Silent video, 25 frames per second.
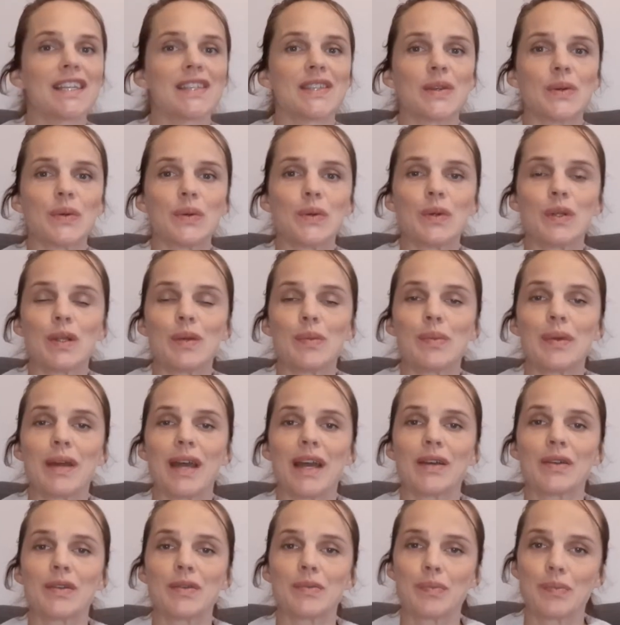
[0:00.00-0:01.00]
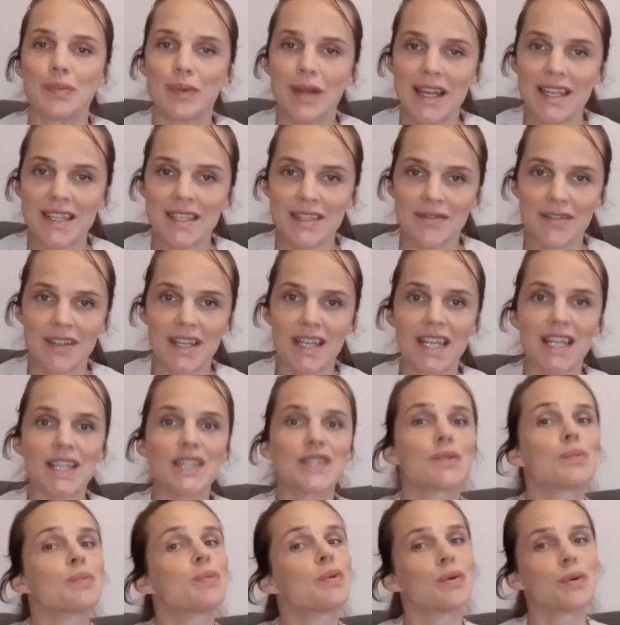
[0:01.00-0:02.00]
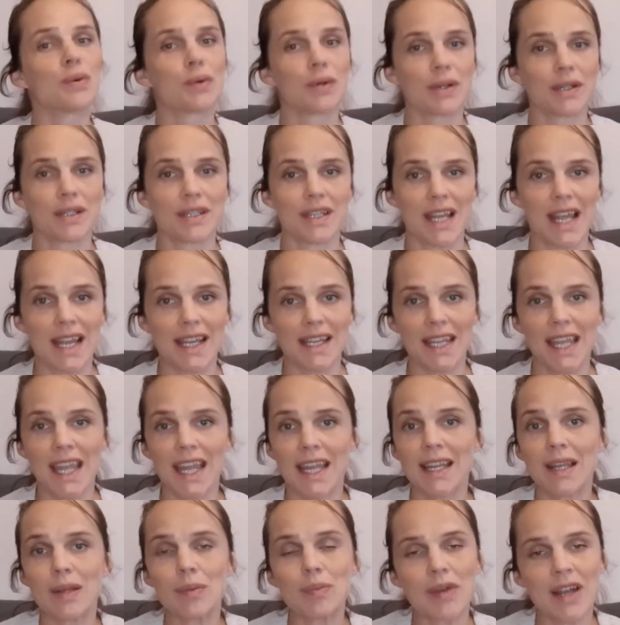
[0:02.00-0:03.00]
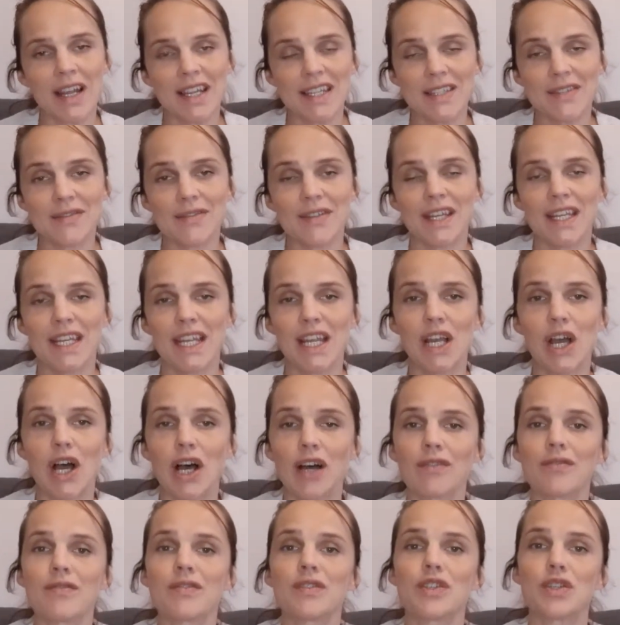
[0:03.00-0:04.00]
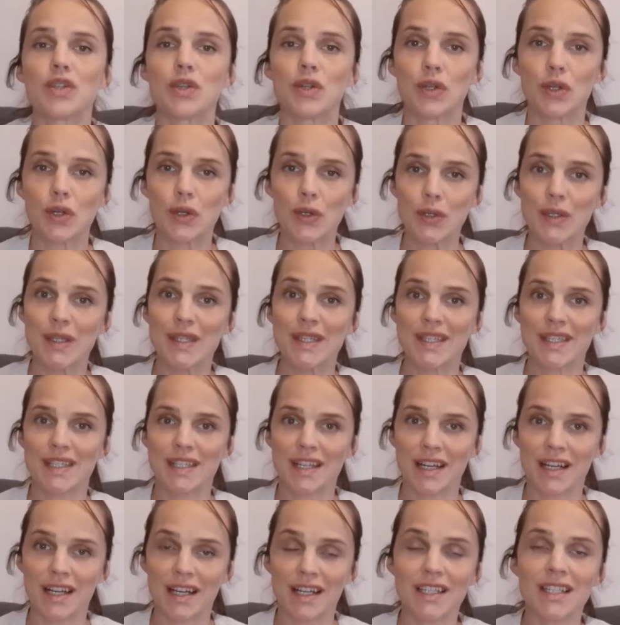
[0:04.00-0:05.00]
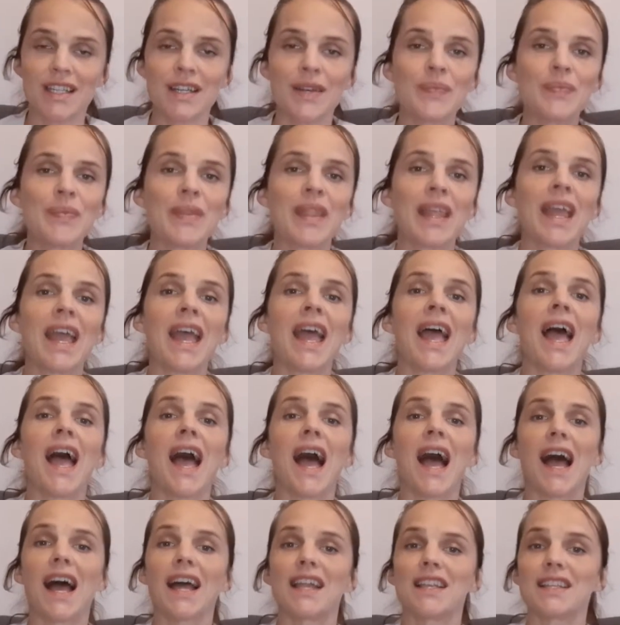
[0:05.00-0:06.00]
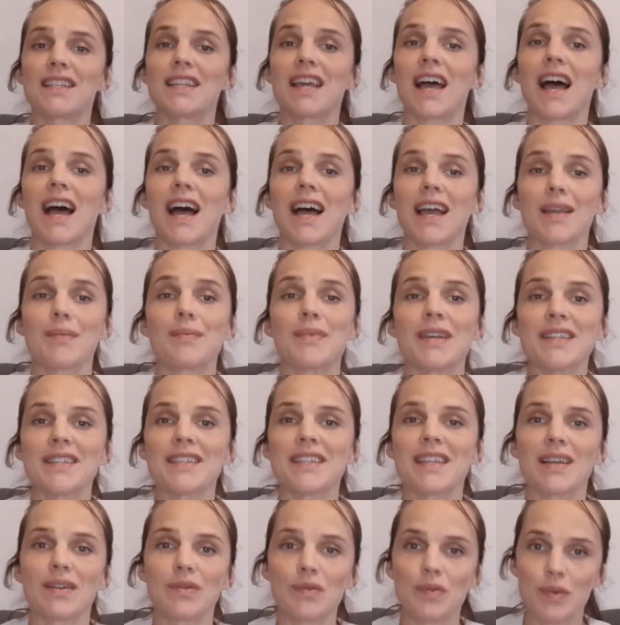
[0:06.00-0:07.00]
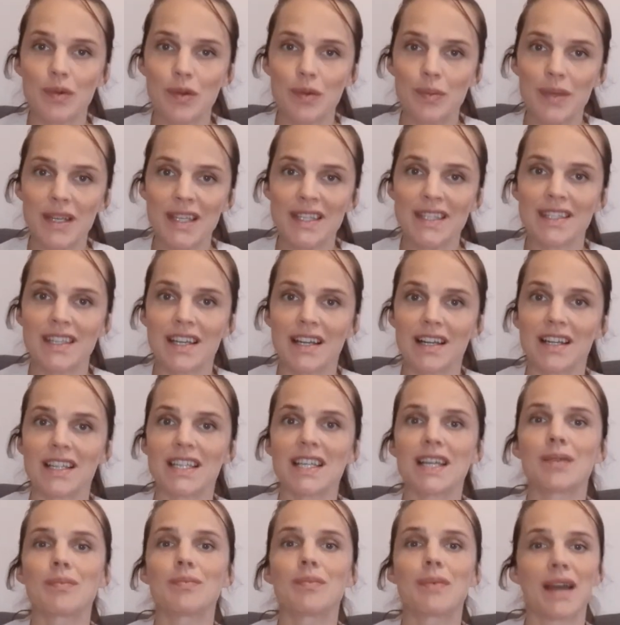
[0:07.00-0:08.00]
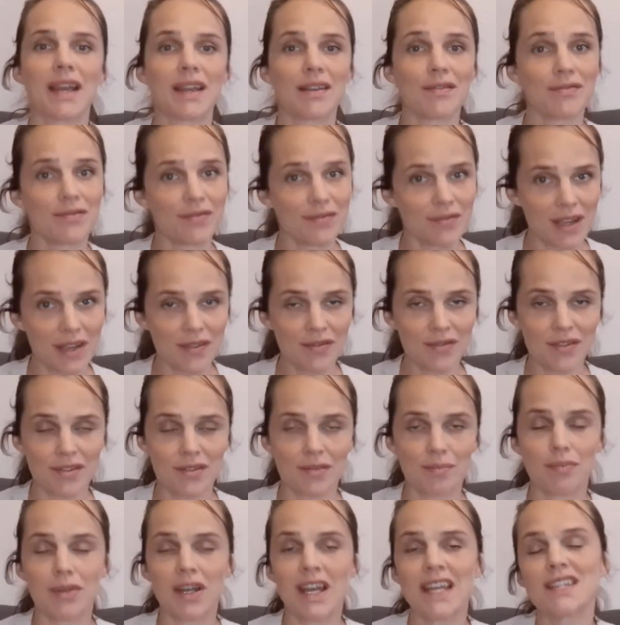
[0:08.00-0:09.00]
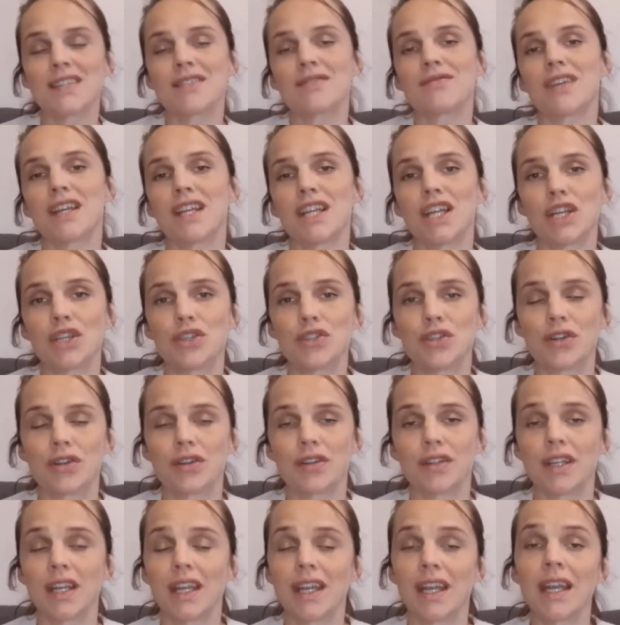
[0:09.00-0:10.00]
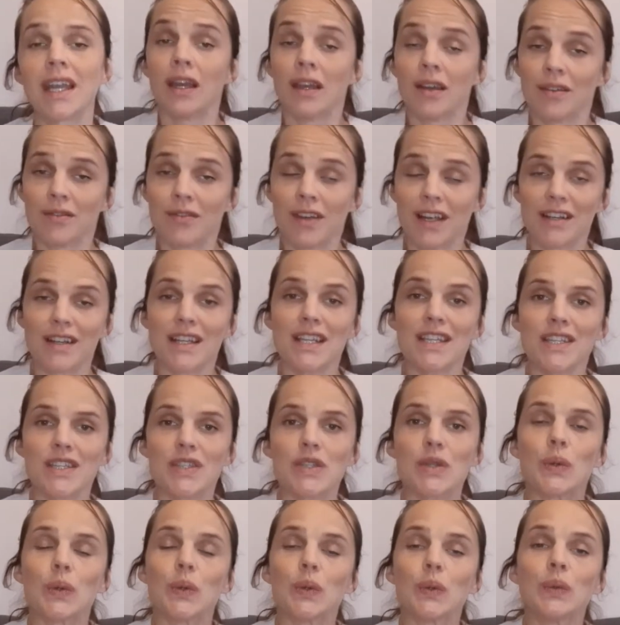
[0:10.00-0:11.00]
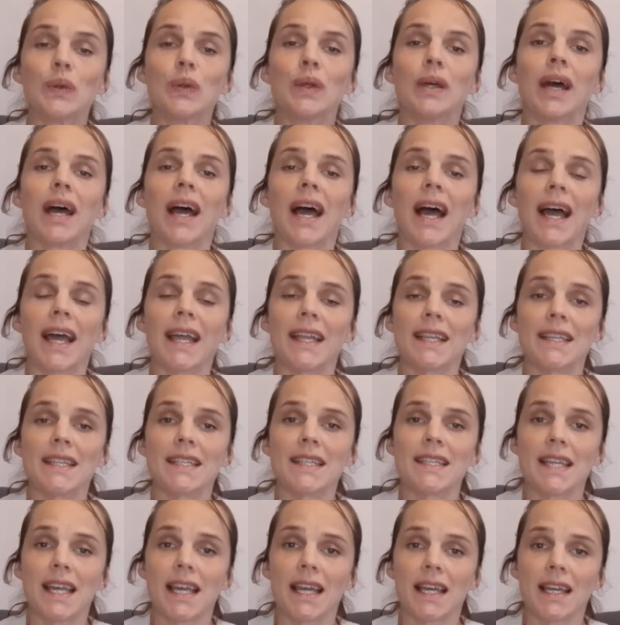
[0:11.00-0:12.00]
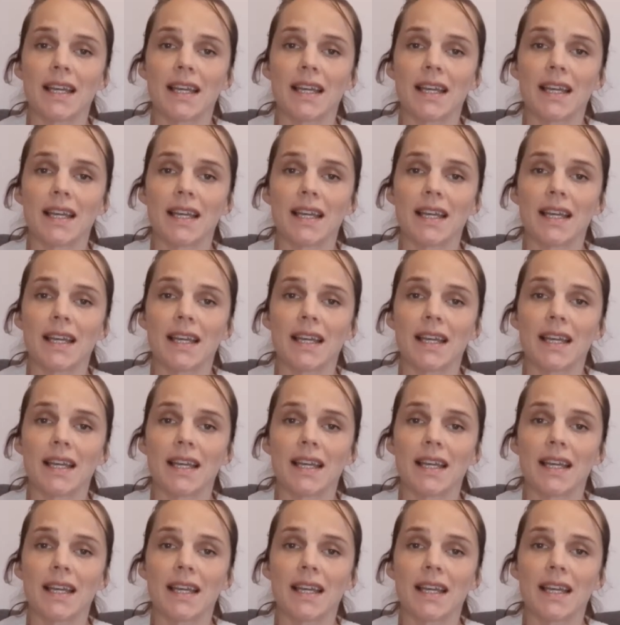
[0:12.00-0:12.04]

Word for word: is all about breastfeeding support and getting breastfeeding off to a good start. And I myself will be starting my fifth breastfeeding journey very soon and